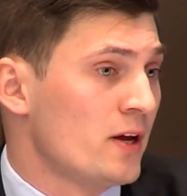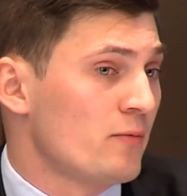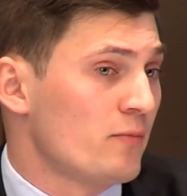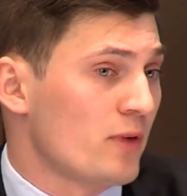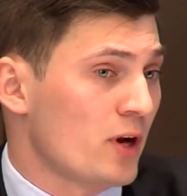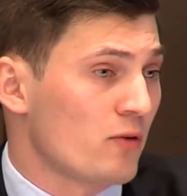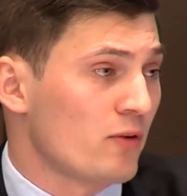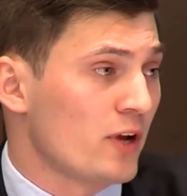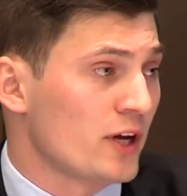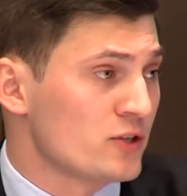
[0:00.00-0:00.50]

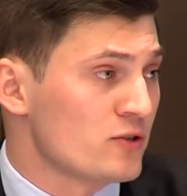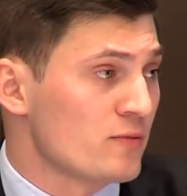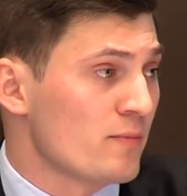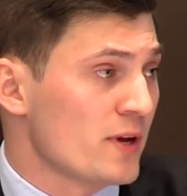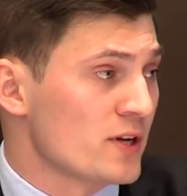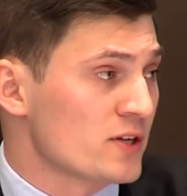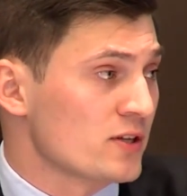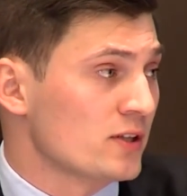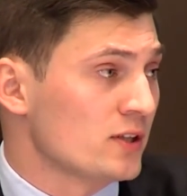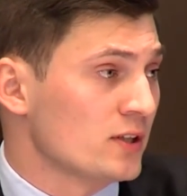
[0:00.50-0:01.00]
But I would like to
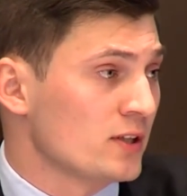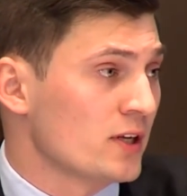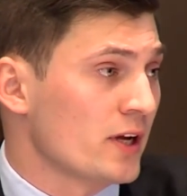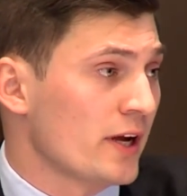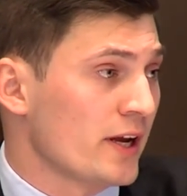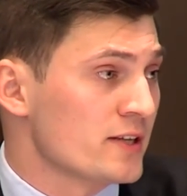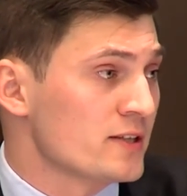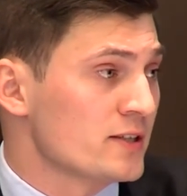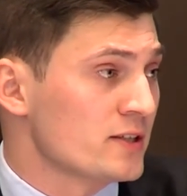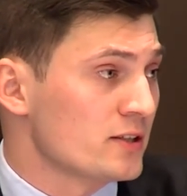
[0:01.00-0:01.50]
mention,
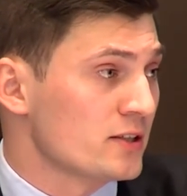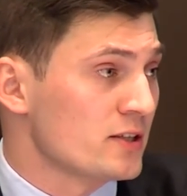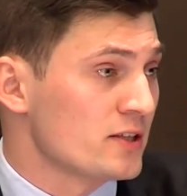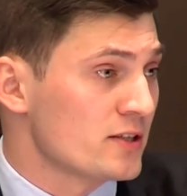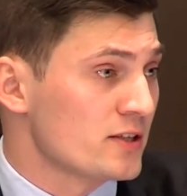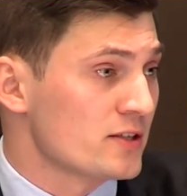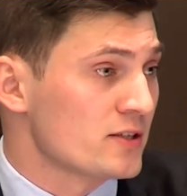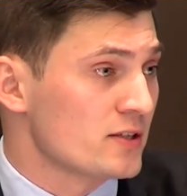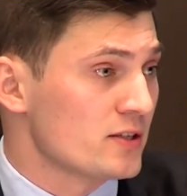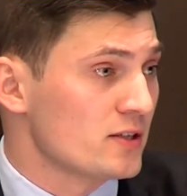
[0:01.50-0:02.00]
because
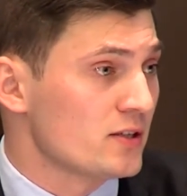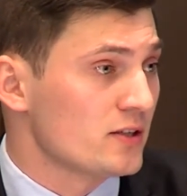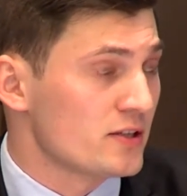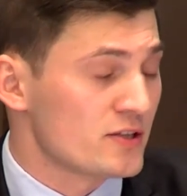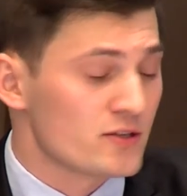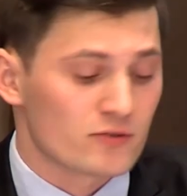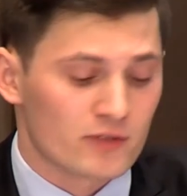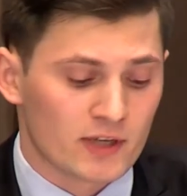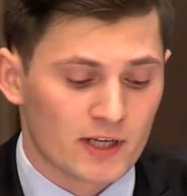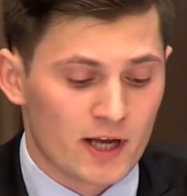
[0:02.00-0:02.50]

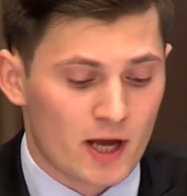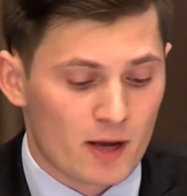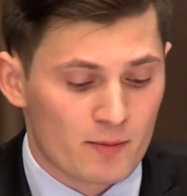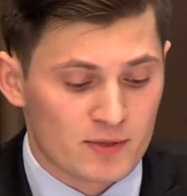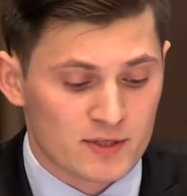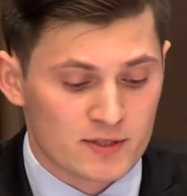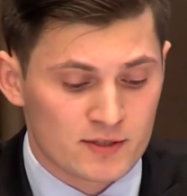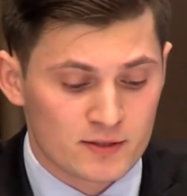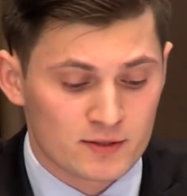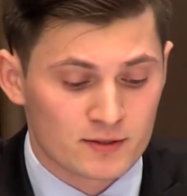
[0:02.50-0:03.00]
this really
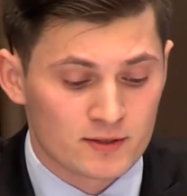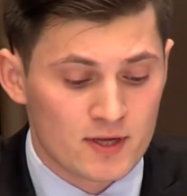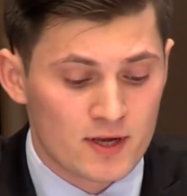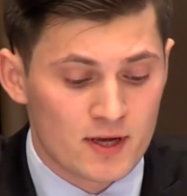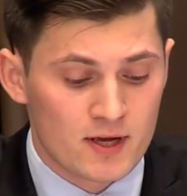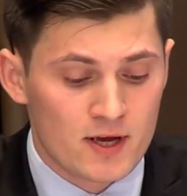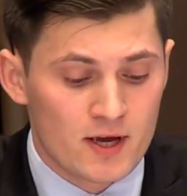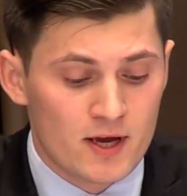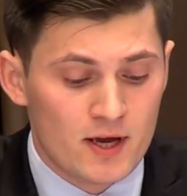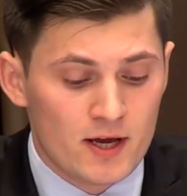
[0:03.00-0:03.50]
happens.
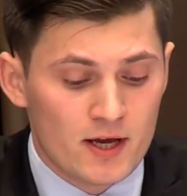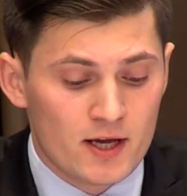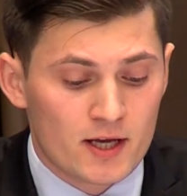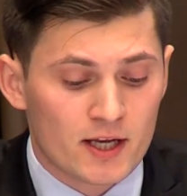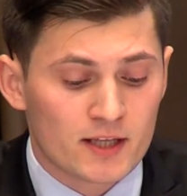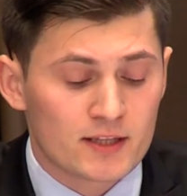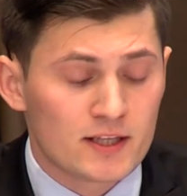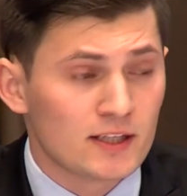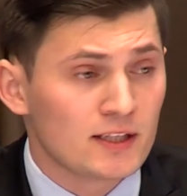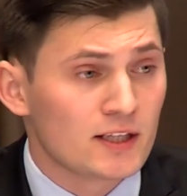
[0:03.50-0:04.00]

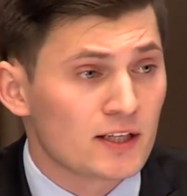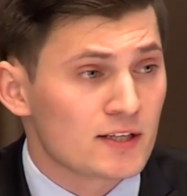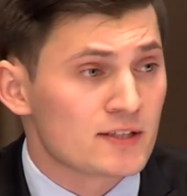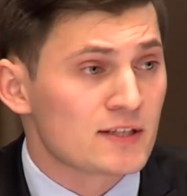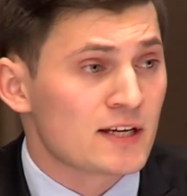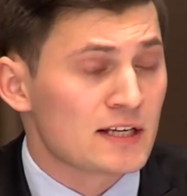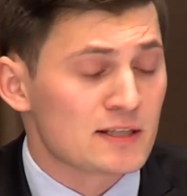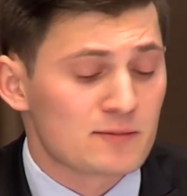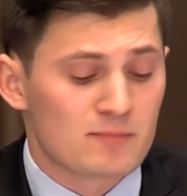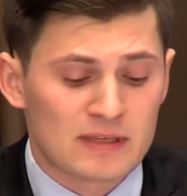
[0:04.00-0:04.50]
And I think that it
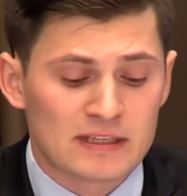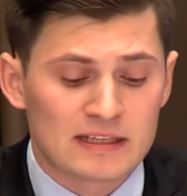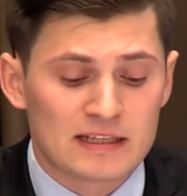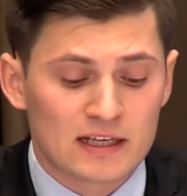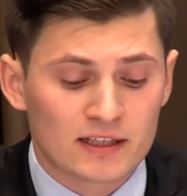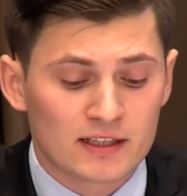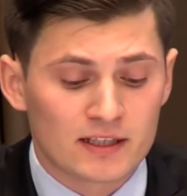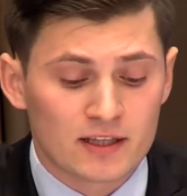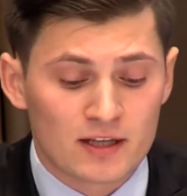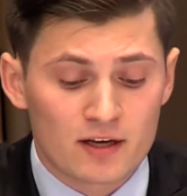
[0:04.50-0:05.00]
has been
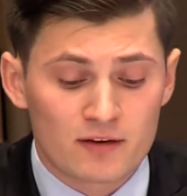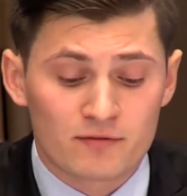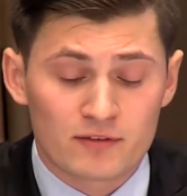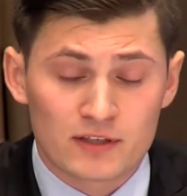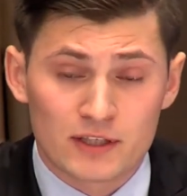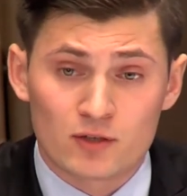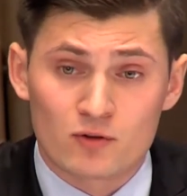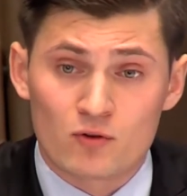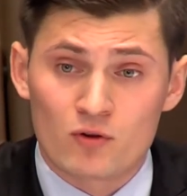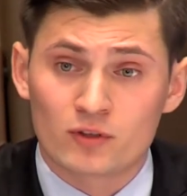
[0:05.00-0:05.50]
done enough
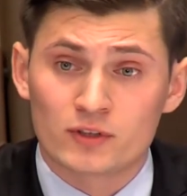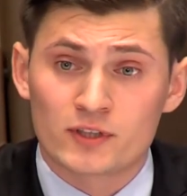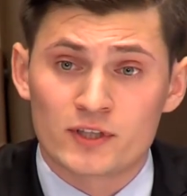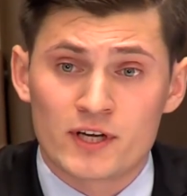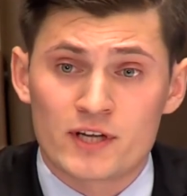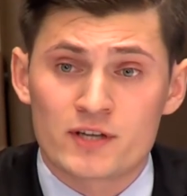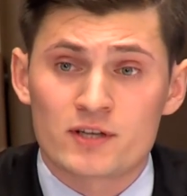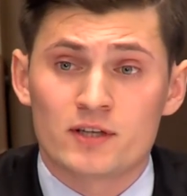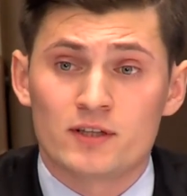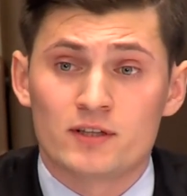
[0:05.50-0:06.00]
in a wrong
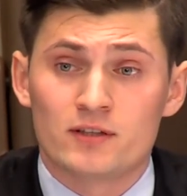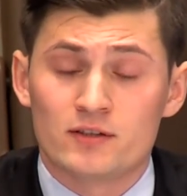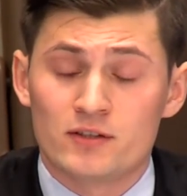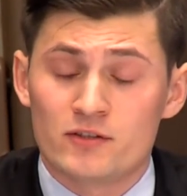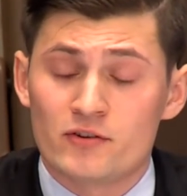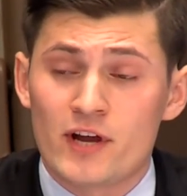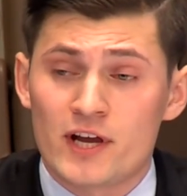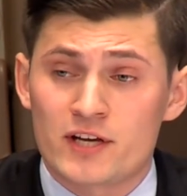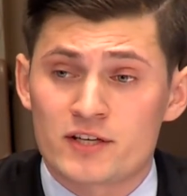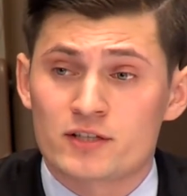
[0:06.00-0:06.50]

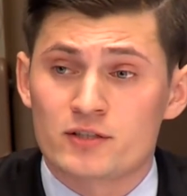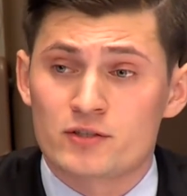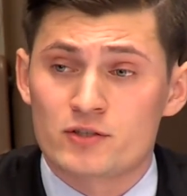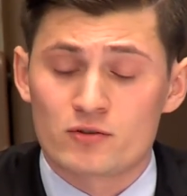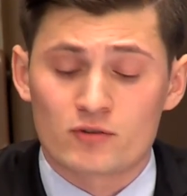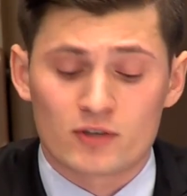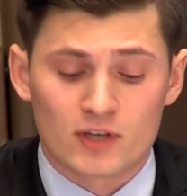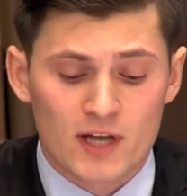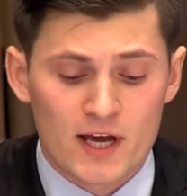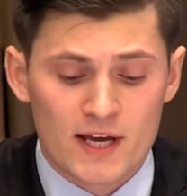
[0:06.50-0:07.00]
direction
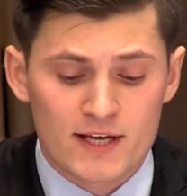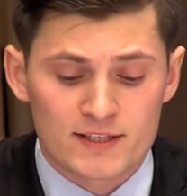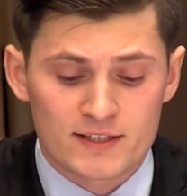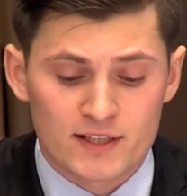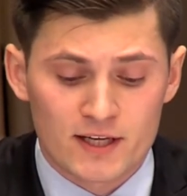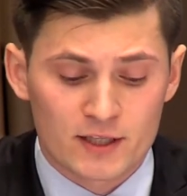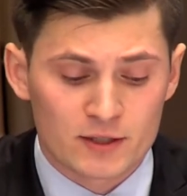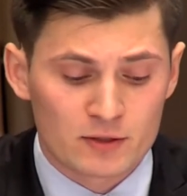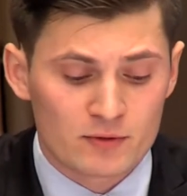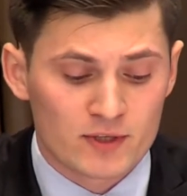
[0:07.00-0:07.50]
to realize
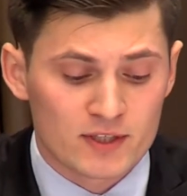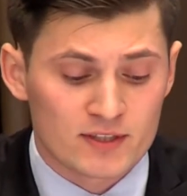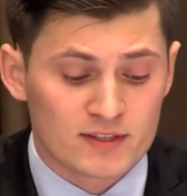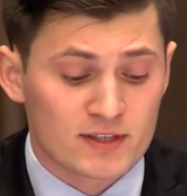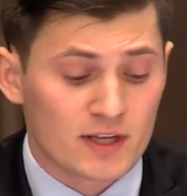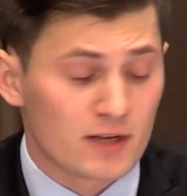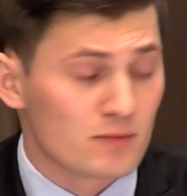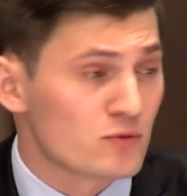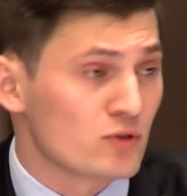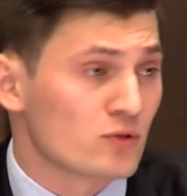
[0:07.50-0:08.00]
that it's
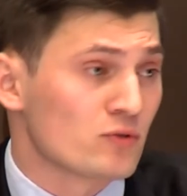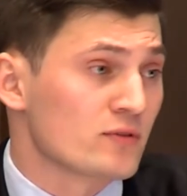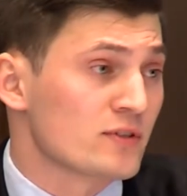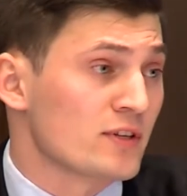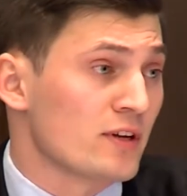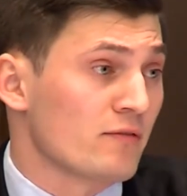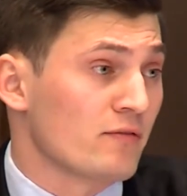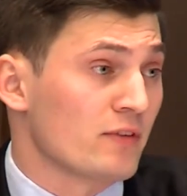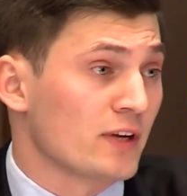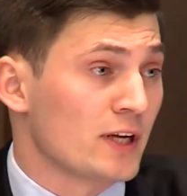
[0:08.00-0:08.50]
time to do
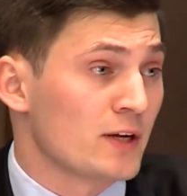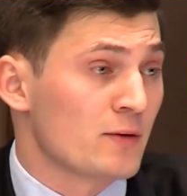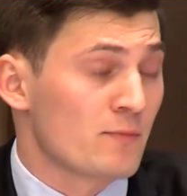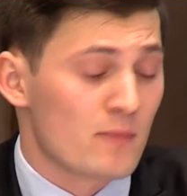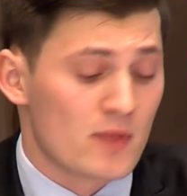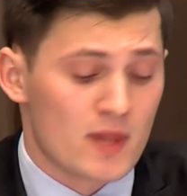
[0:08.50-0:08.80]
something.